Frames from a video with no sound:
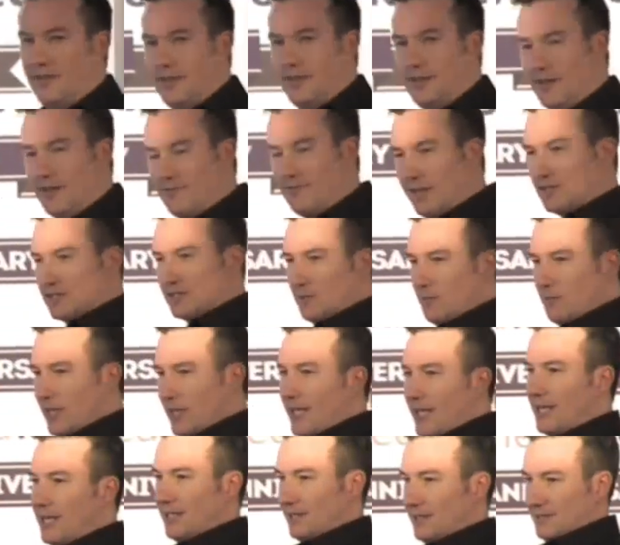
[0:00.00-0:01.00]
and then eventually we
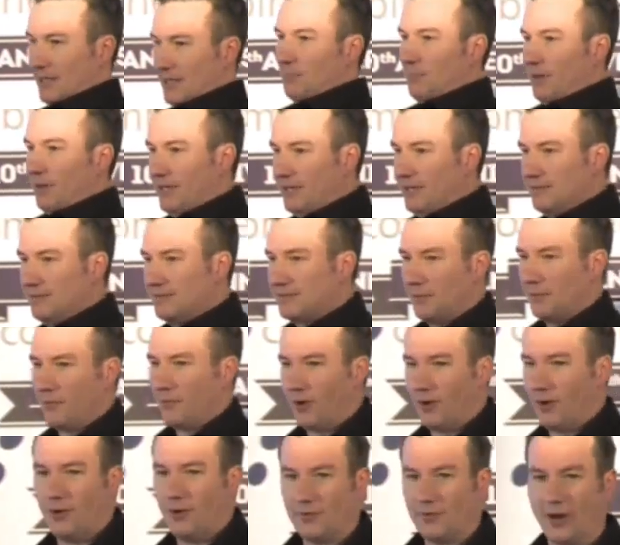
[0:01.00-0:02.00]
get assembly
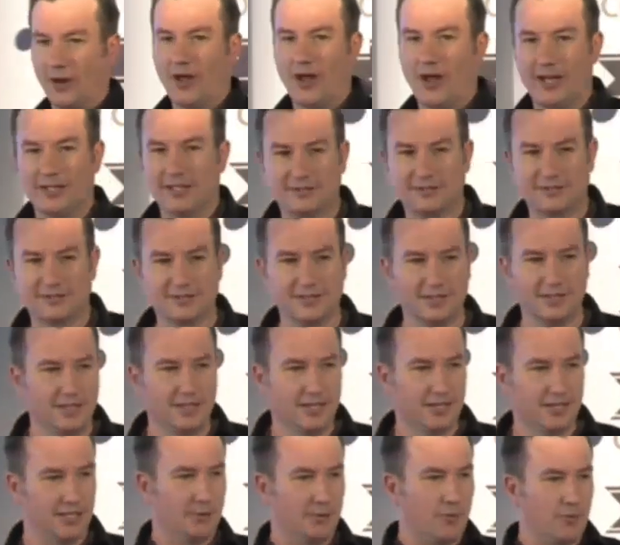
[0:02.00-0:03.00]
somewhere along the lines.
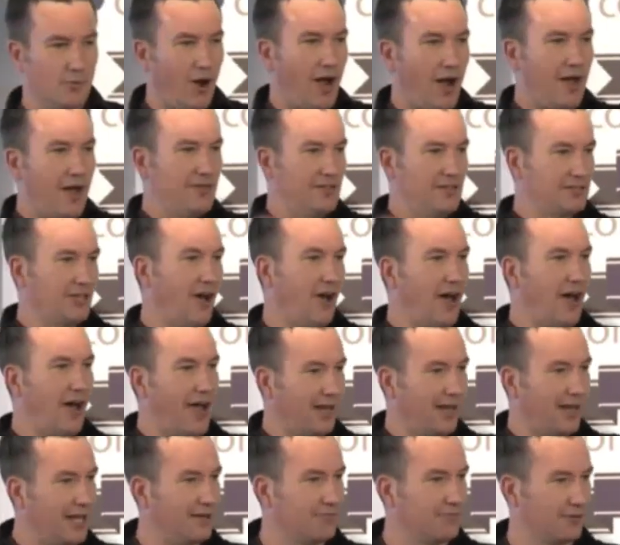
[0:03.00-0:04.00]
We write in this
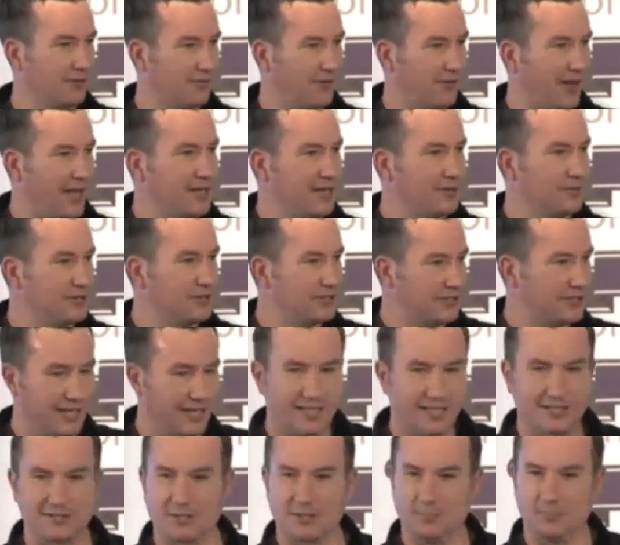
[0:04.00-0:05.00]
higher level of language and then
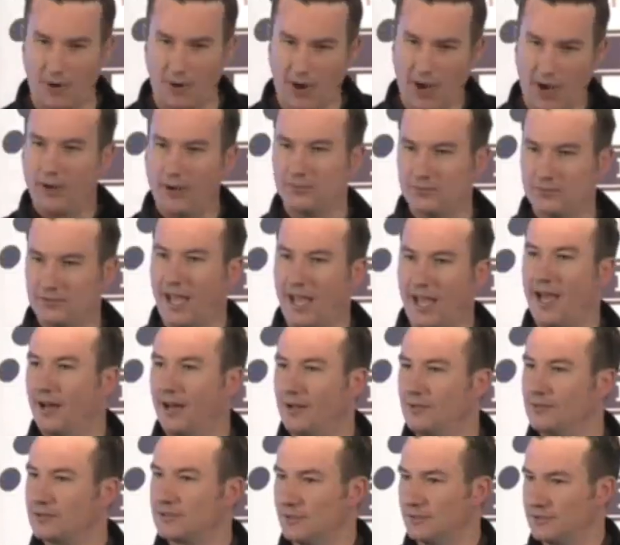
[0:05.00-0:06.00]
it gets compiled
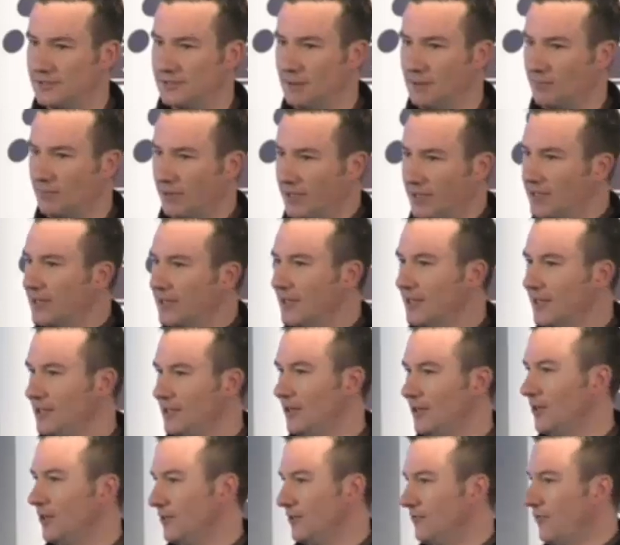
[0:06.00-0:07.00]
down to assembly
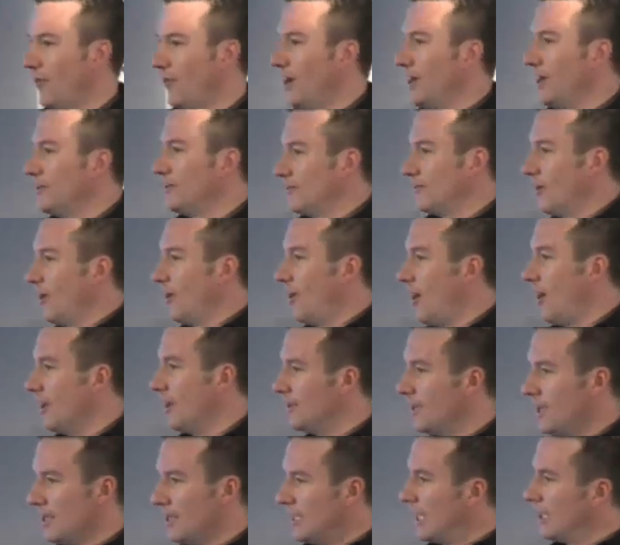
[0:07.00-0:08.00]
at the very end of the
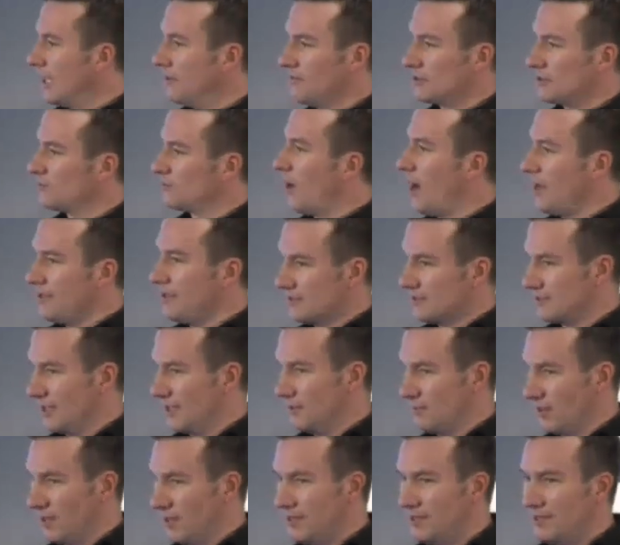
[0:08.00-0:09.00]
line. None of us write in
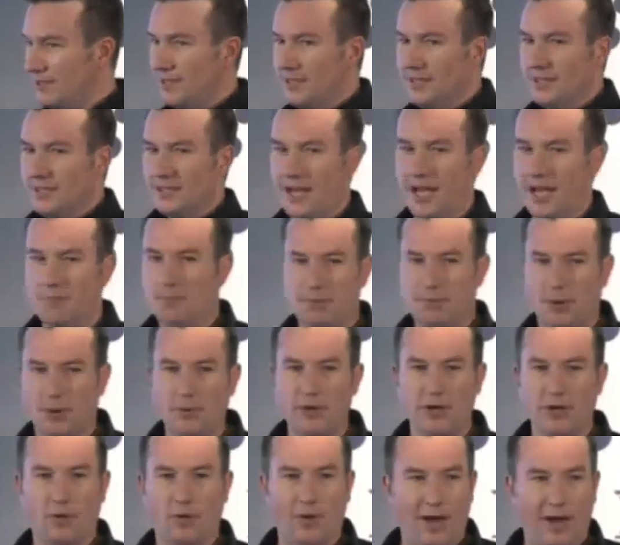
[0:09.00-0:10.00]
assembly, but
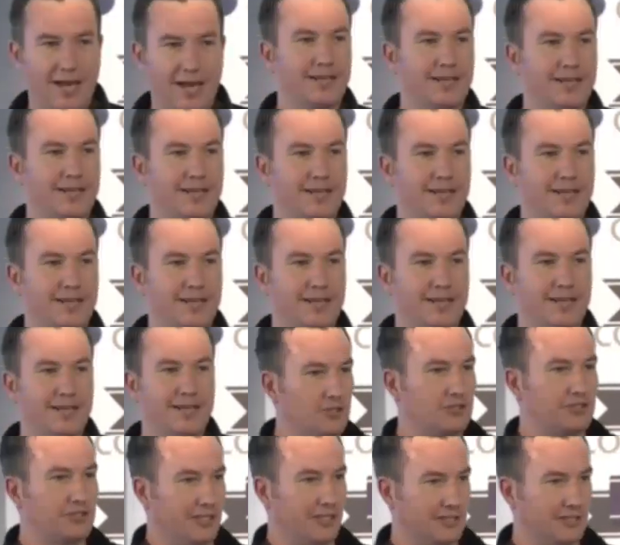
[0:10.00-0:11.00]
we all end up
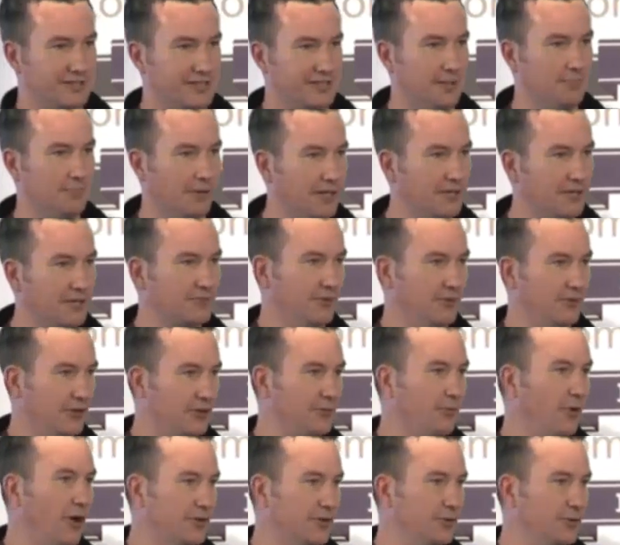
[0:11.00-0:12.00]
producing assembly through the
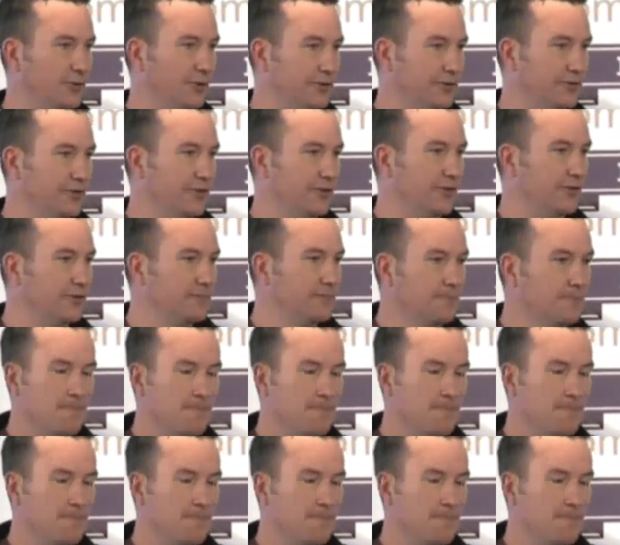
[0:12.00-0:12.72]
work that we do.